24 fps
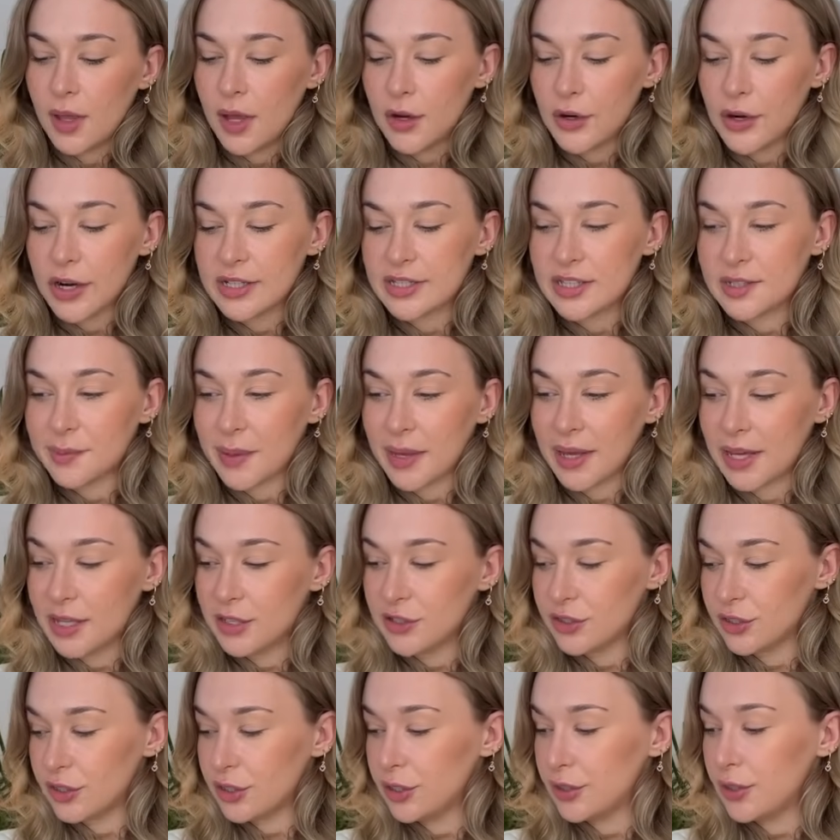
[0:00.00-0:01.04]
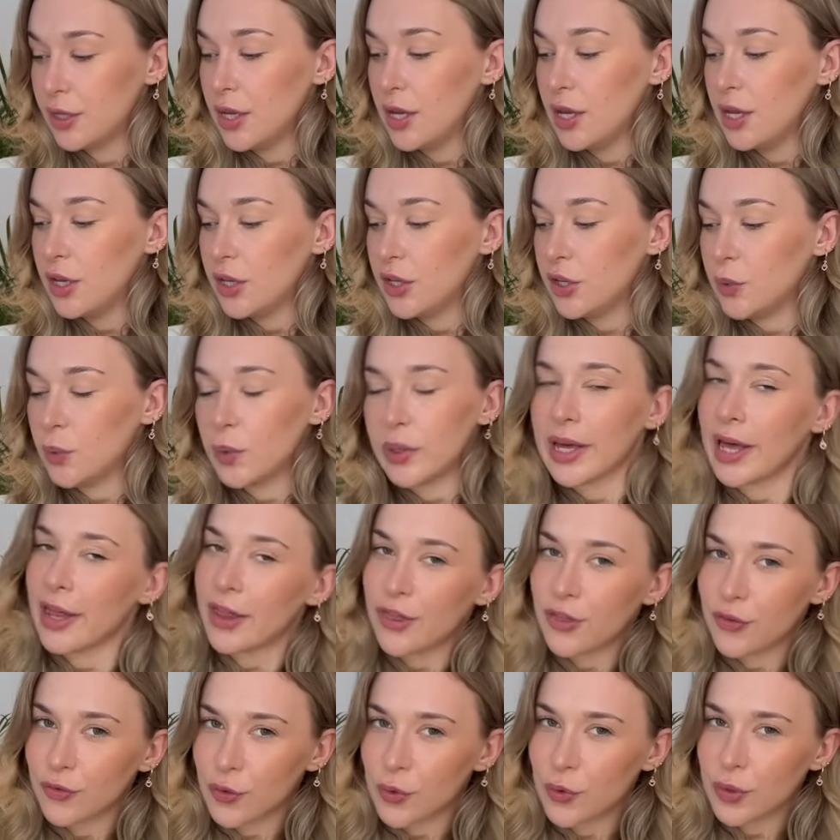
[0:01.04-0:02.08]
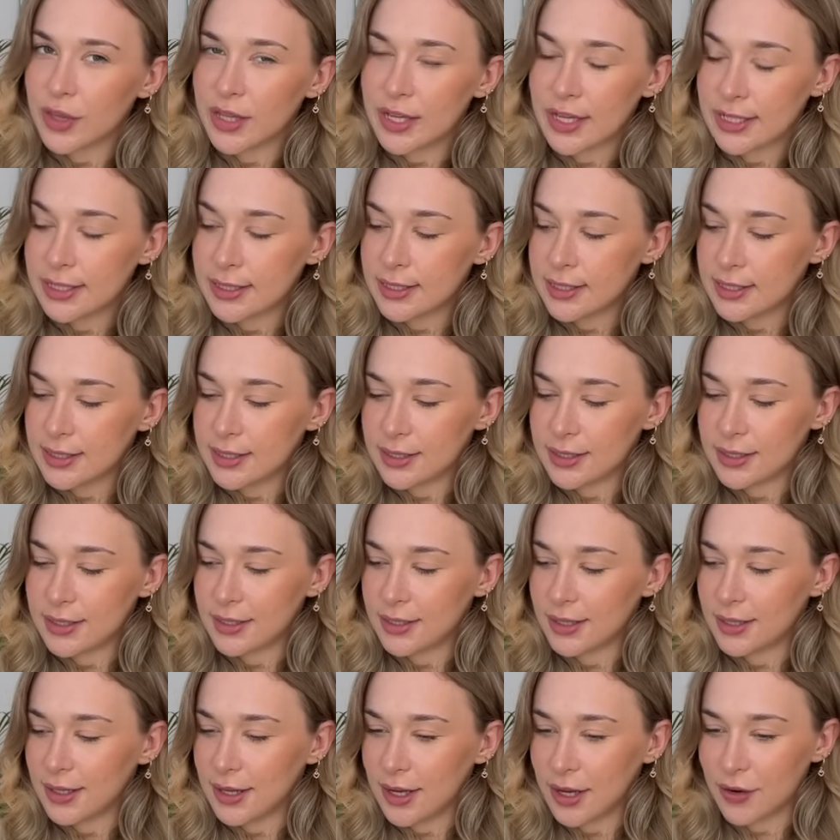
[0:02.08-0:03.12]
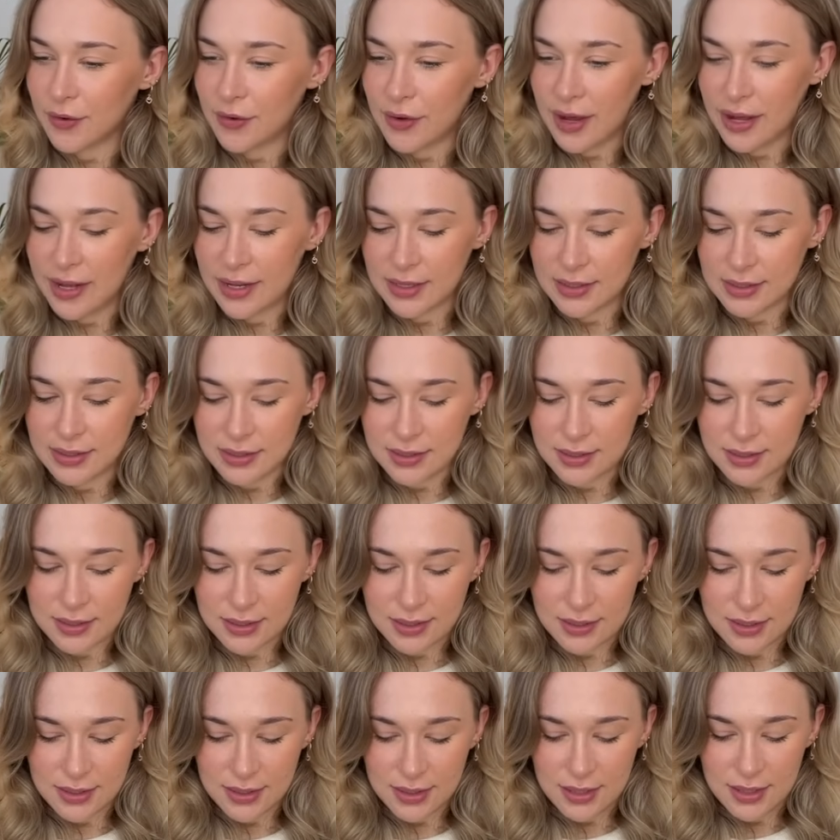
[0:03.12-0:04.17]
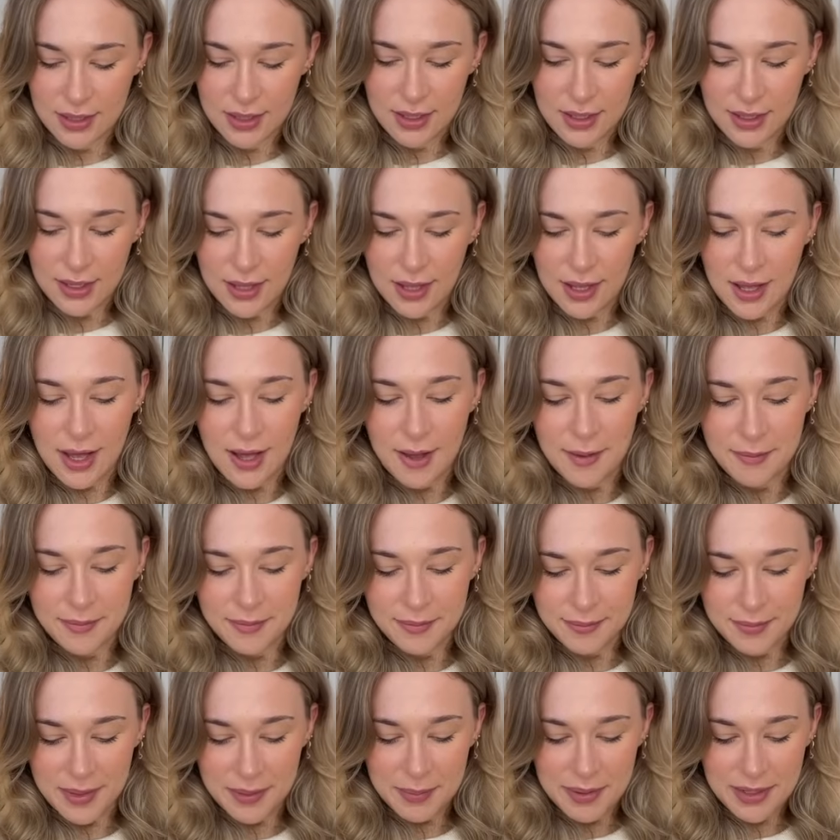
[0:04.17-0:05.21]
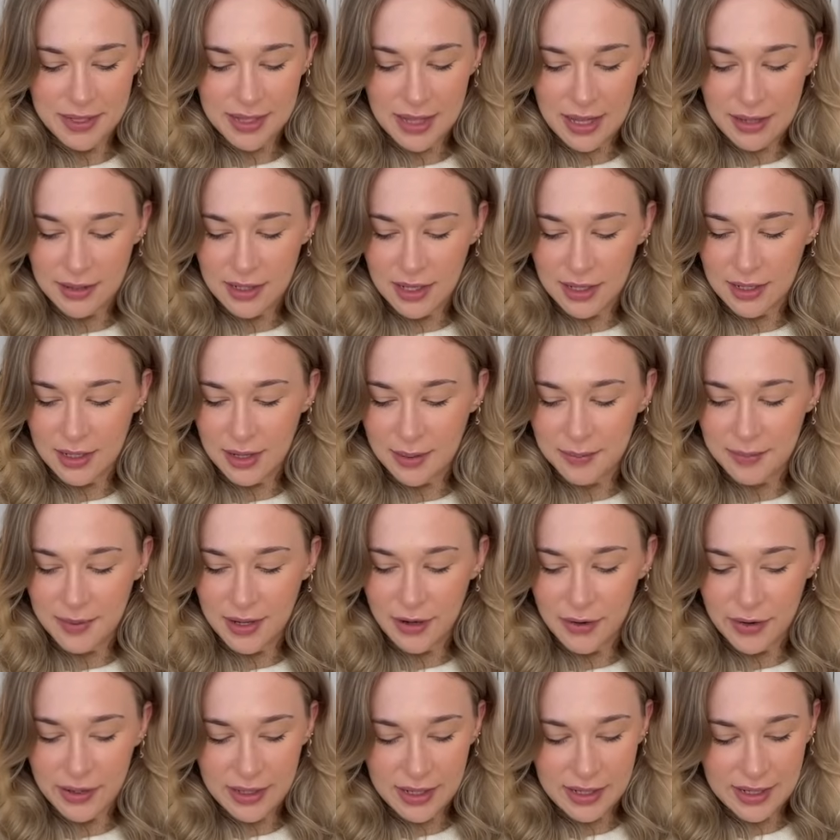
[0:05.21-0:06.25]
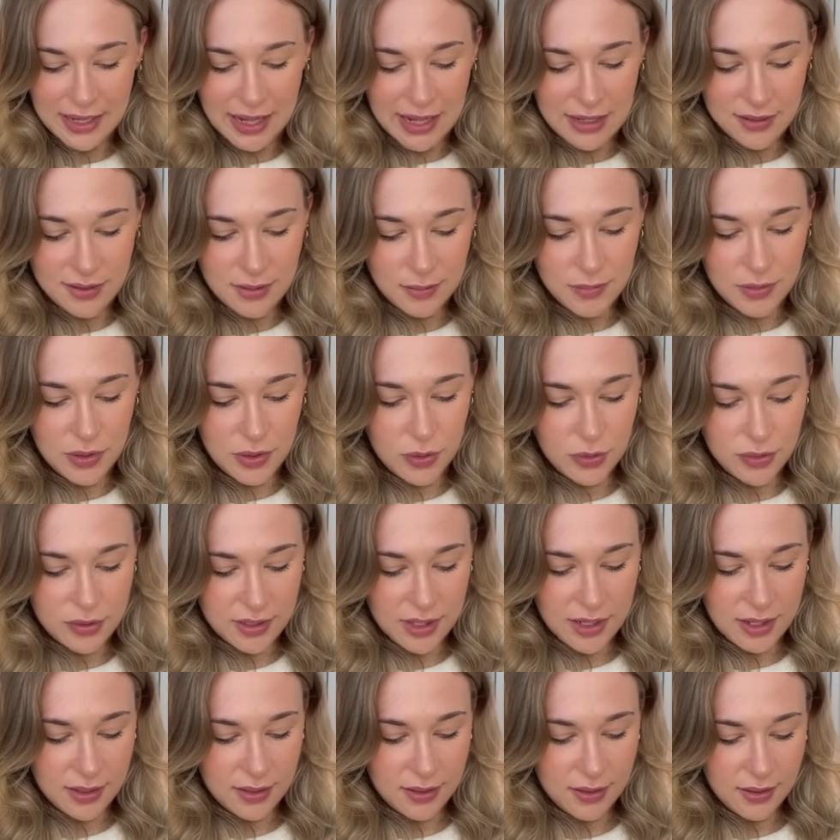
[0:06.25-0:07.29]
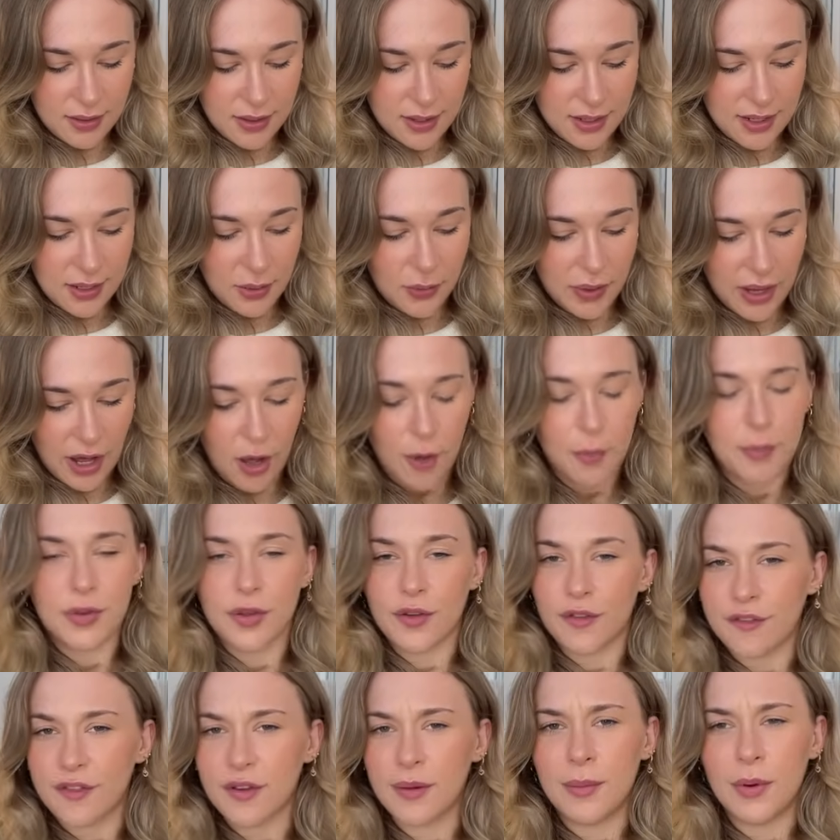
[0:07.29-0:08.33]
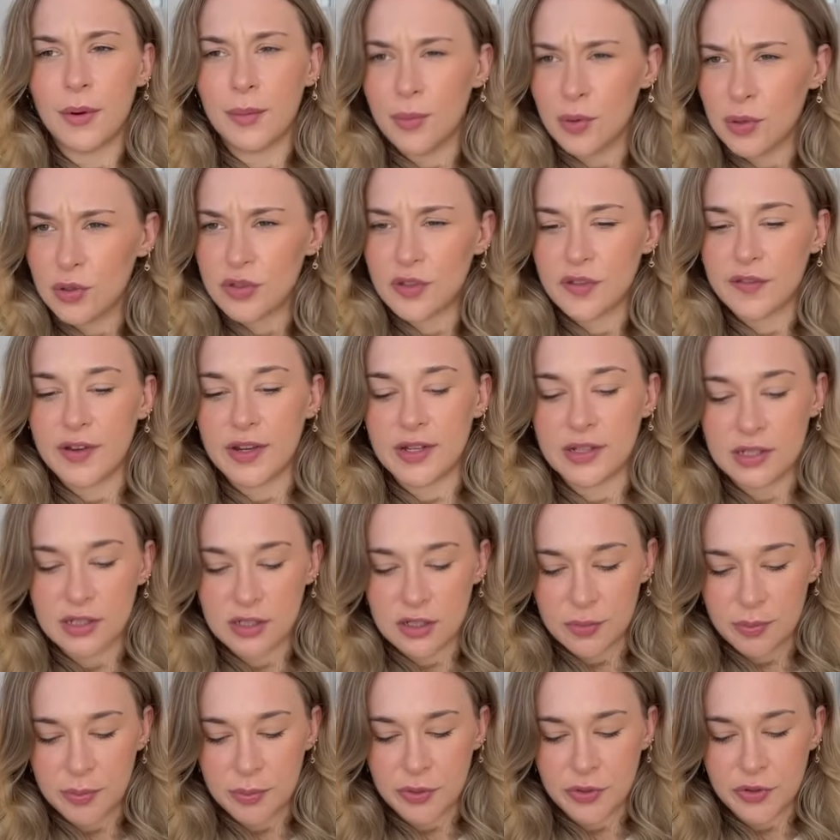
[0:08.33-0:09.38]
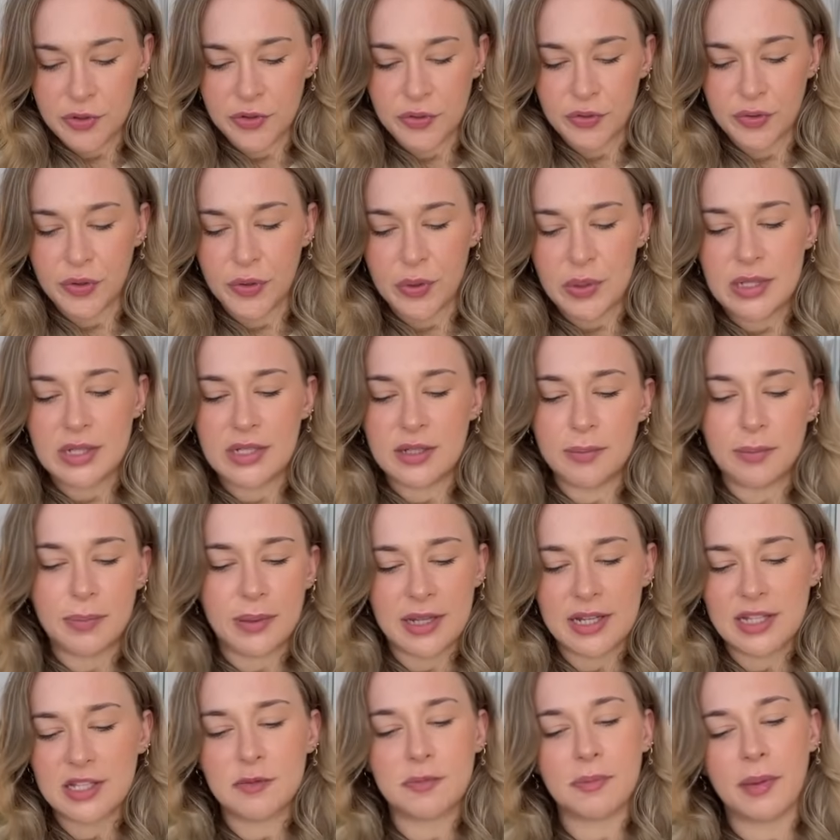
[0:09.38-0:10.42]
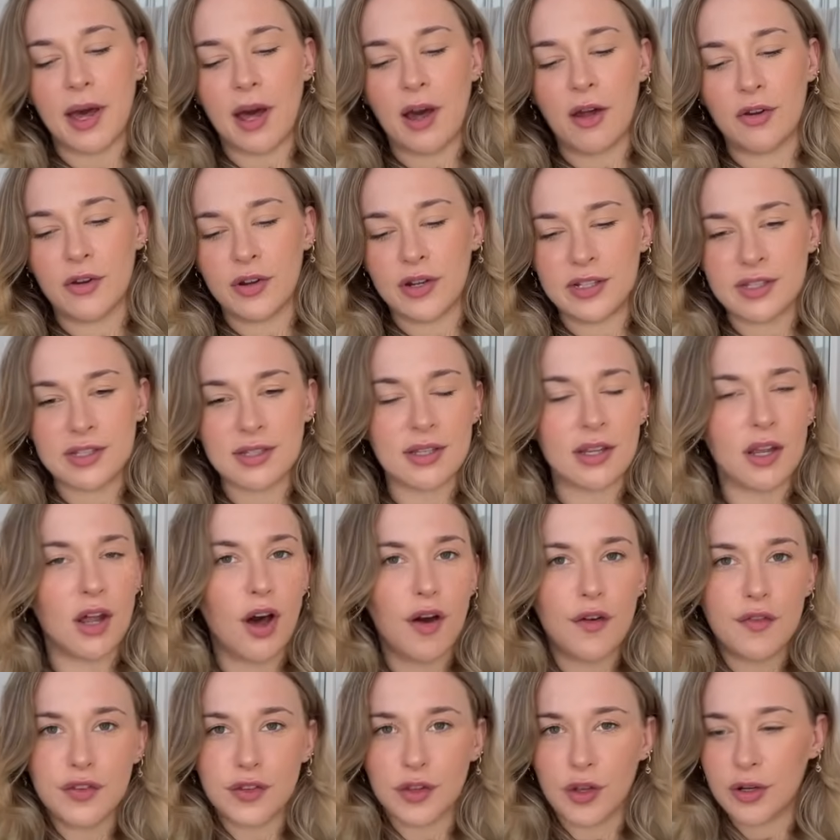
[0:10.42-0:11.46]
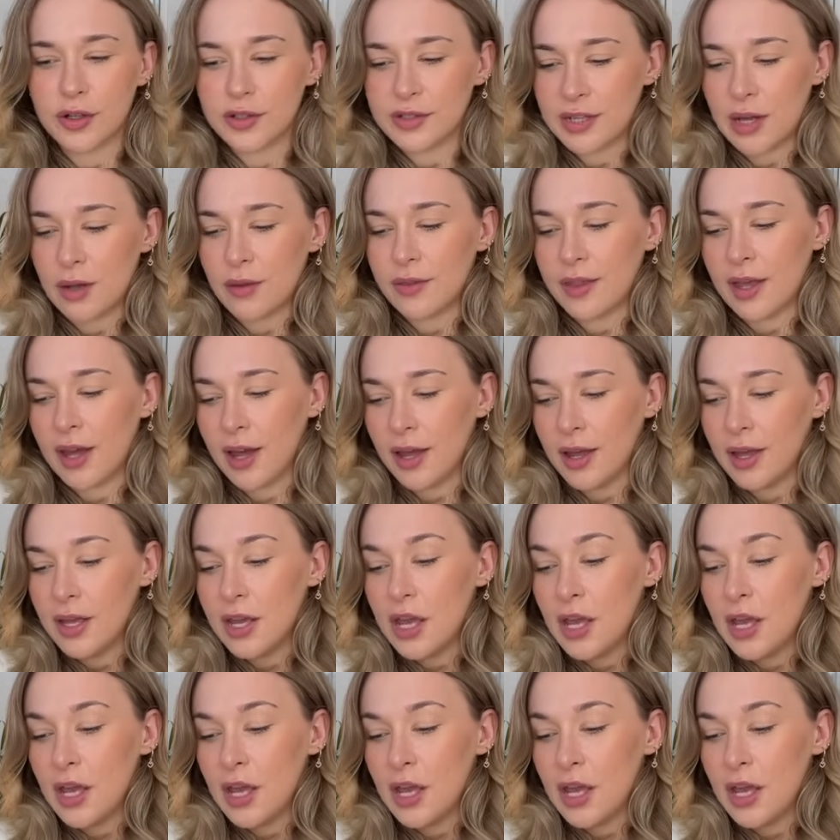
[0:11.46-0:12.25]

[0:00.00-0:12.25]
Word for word: All right, my angel, you will get through this. All right, um, maybe get, like, I'm hearing, like, get some music that will help you feel more motivated to push through and to place boundaries. There's a lot of songs out there.